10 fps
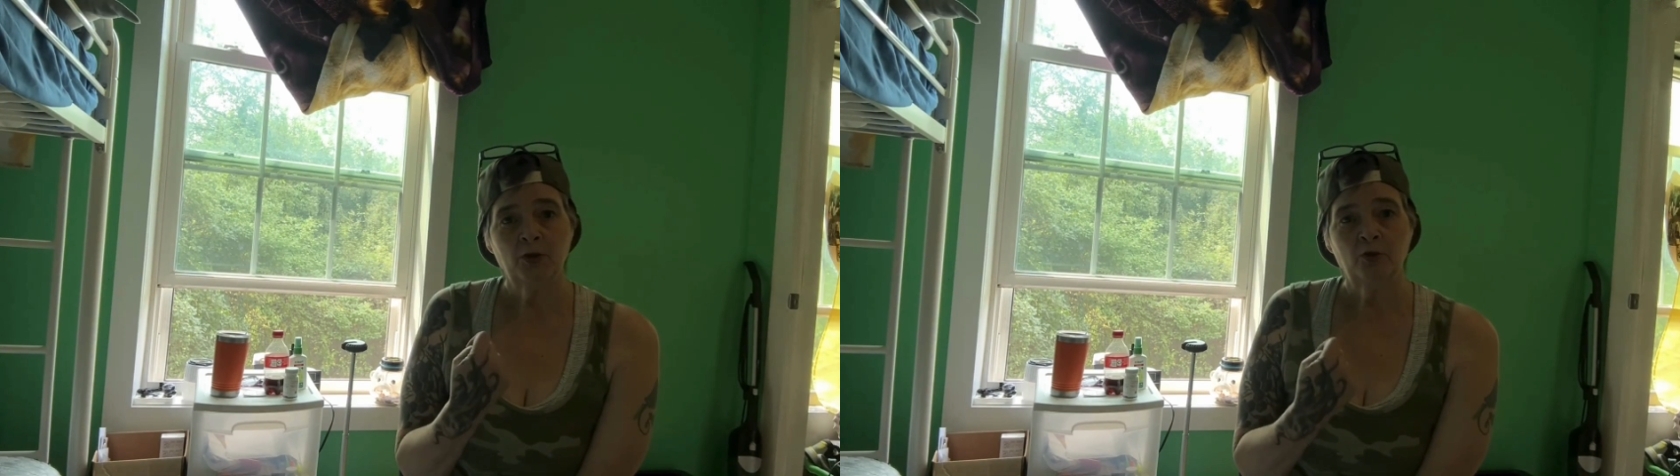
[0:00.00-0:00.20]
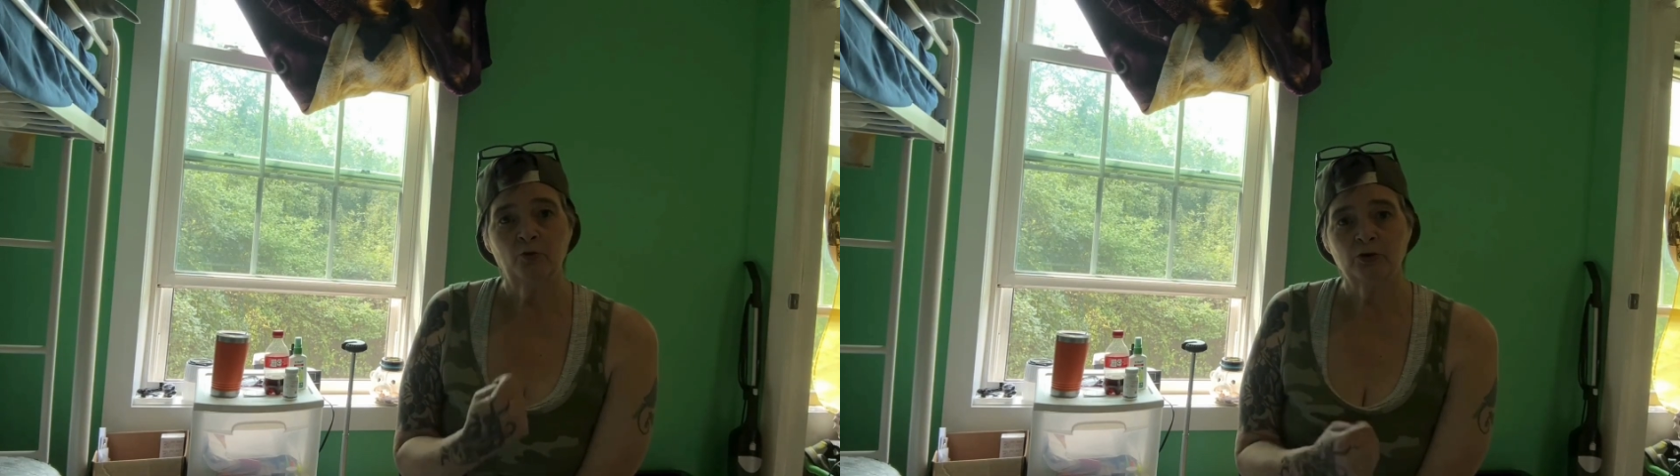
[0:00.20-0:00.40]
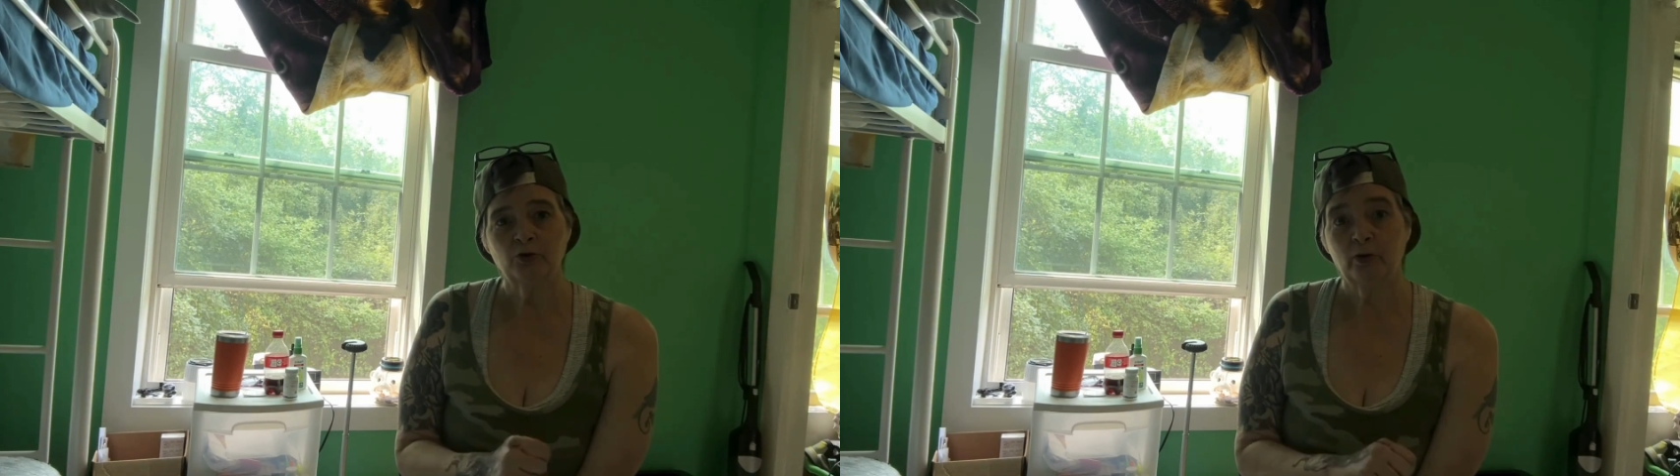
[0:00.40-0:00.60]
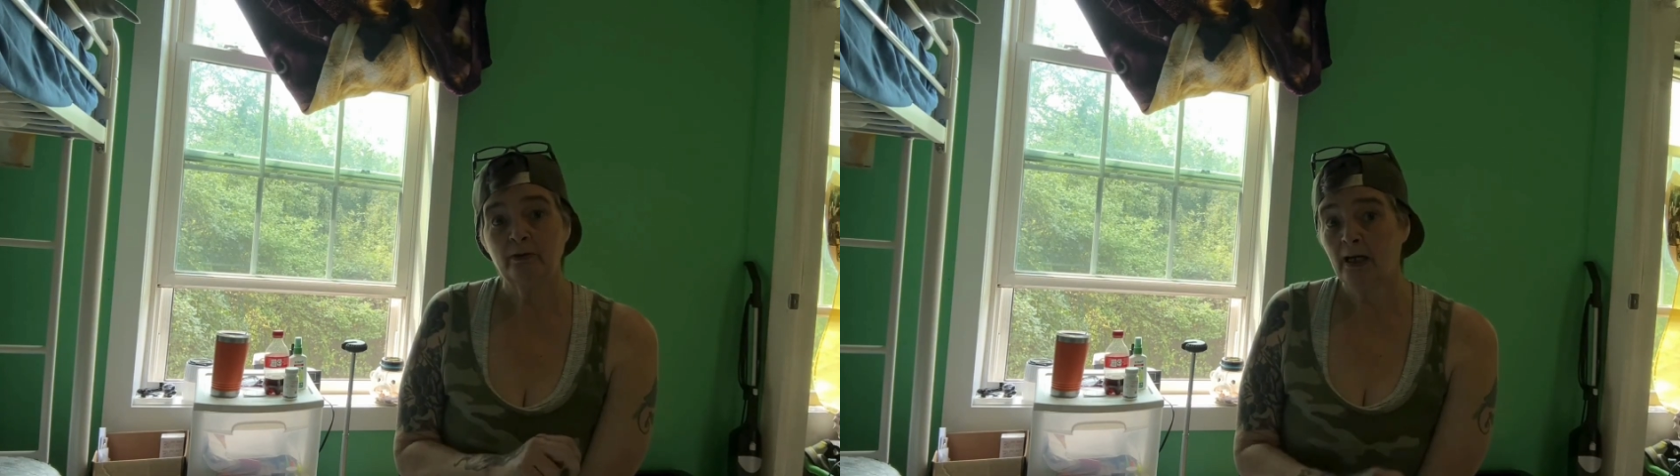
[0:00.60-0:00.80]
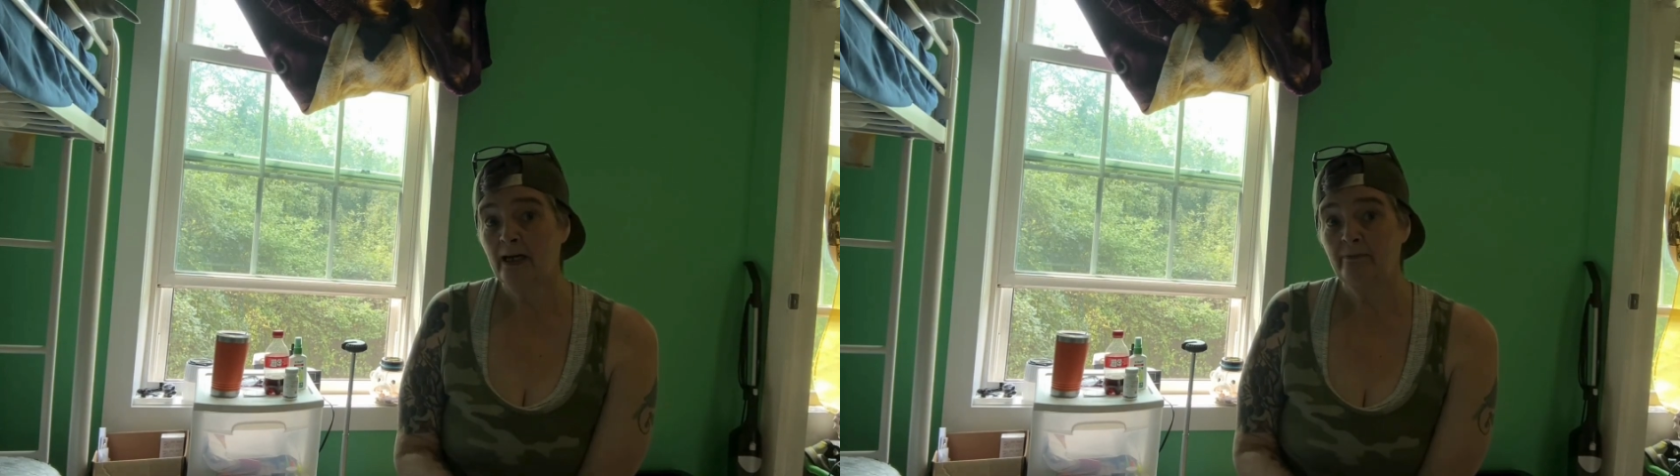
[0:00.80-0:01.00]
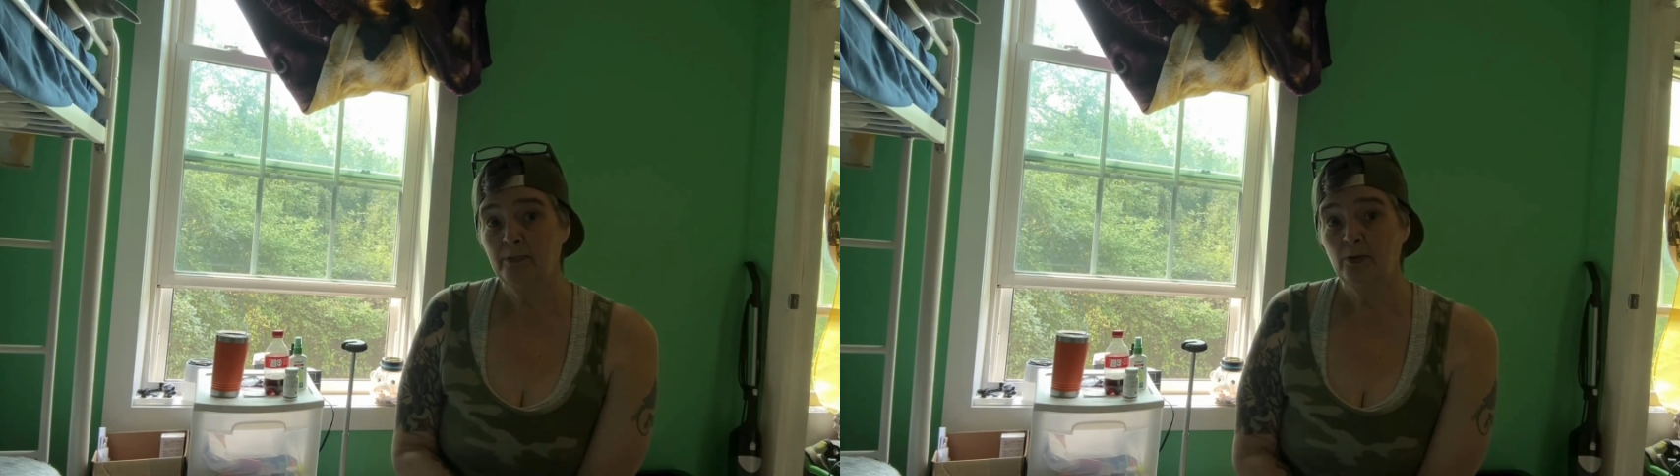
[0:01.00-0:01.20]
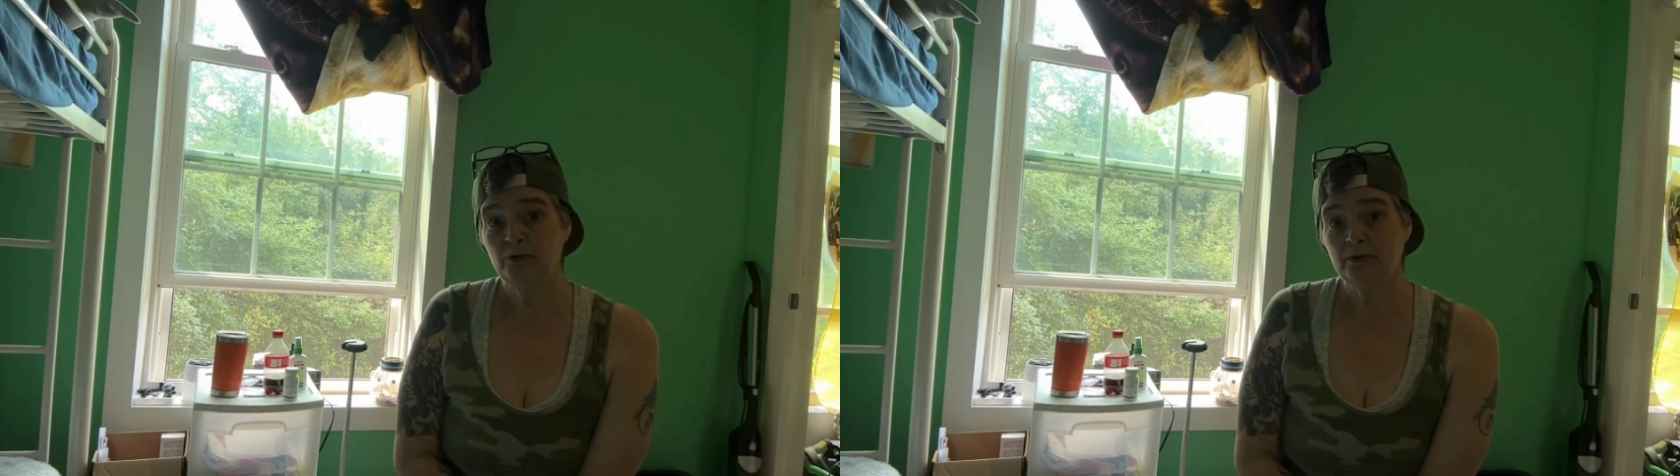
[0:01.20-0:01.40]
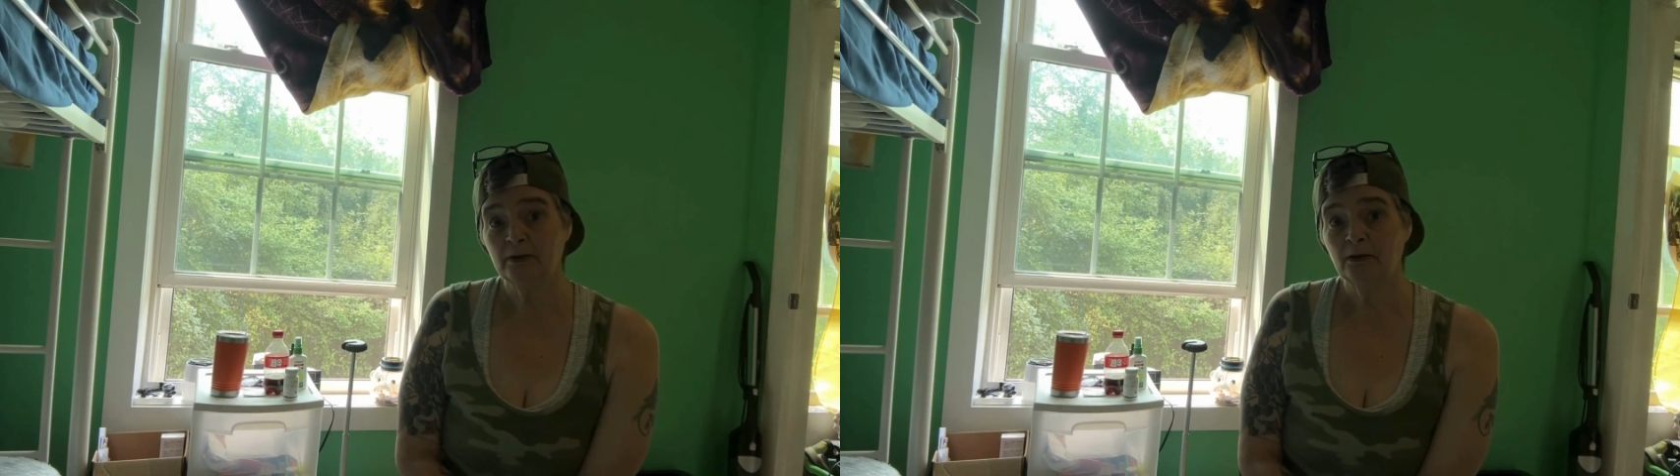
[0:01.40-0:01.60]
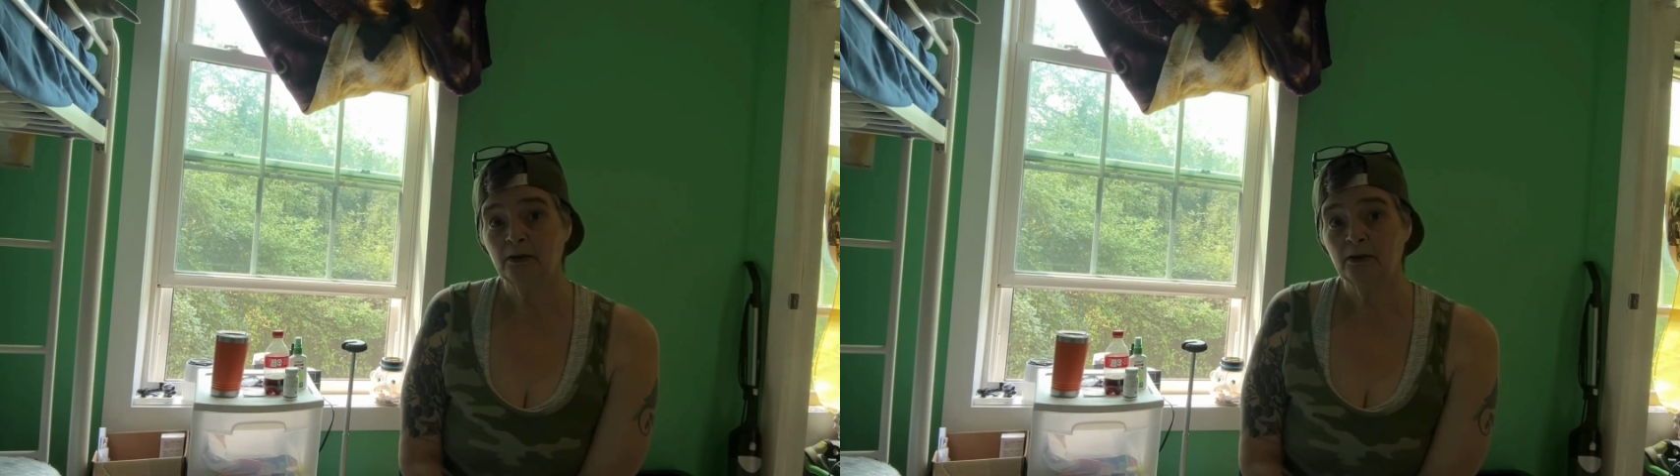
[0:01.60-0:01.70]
who enjoy live music,